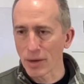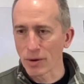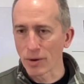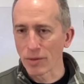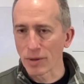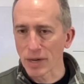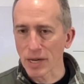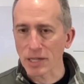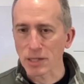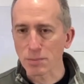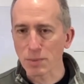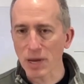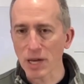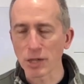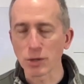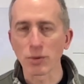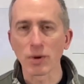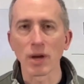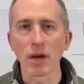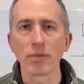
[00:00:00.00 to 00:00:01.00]
then on the next
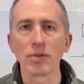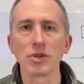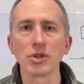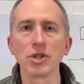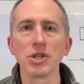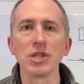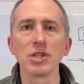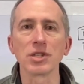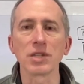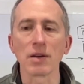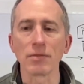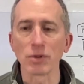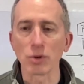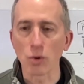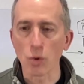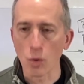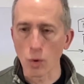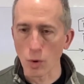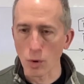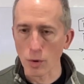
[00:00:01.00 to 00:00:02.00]
page we have the
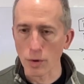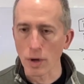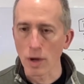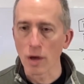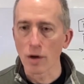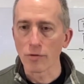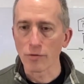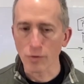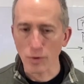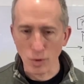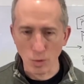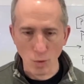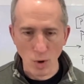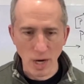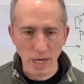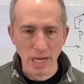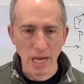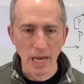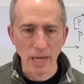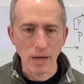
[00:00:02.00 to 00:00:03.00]
G7 chord for the
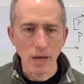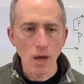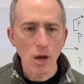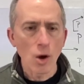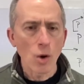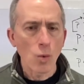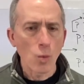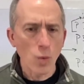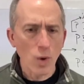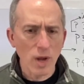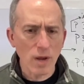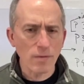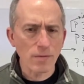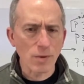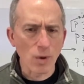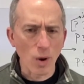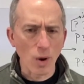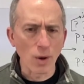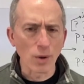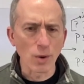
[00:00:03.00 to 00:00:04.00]
right hand.
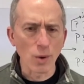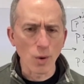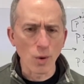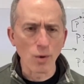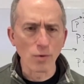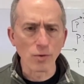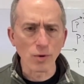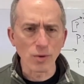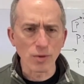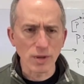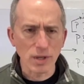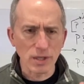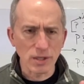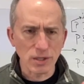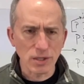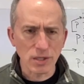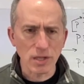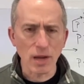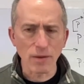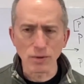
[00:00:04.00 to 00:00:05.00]
We've gone over
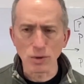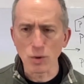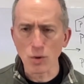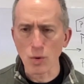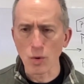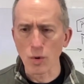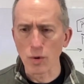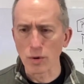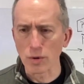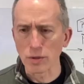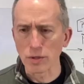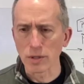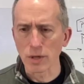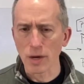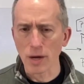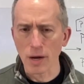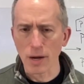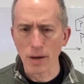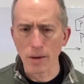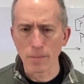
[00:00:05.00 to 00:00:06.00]
these 7 chords
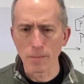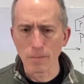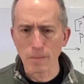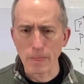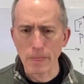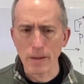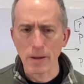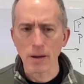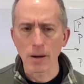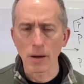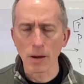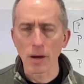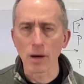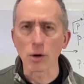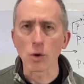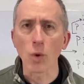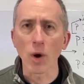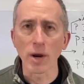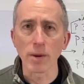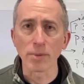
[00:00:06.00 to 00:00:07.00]

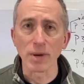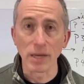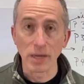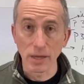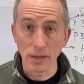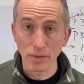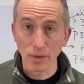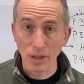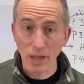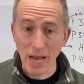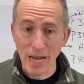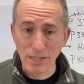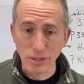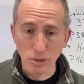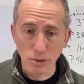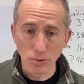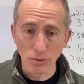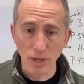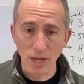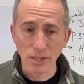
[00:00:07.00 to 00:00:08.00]
quite a bit in the
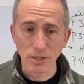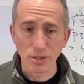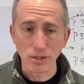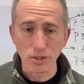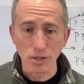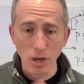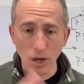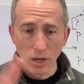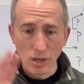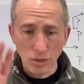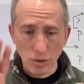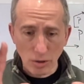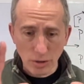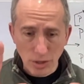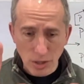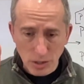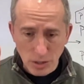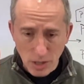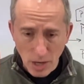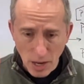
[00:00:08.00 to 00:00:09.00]
last 2 lessons, so
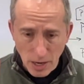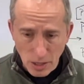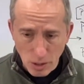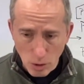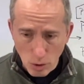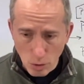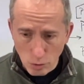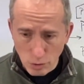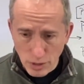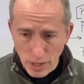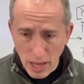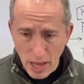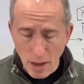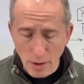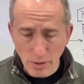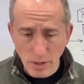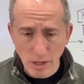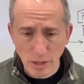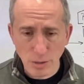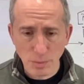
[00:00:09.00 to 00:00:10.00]
let's just kind of go
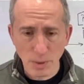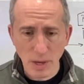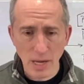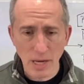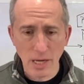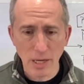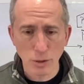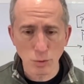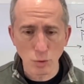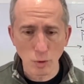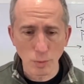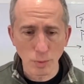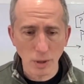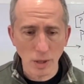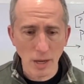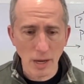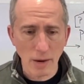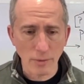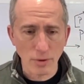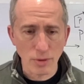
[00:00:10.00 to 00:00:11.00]
down each page. We'll
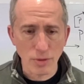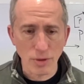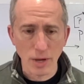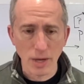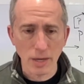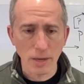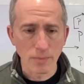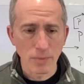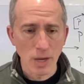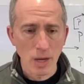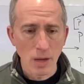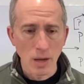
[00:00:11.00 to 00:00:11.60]
play everything.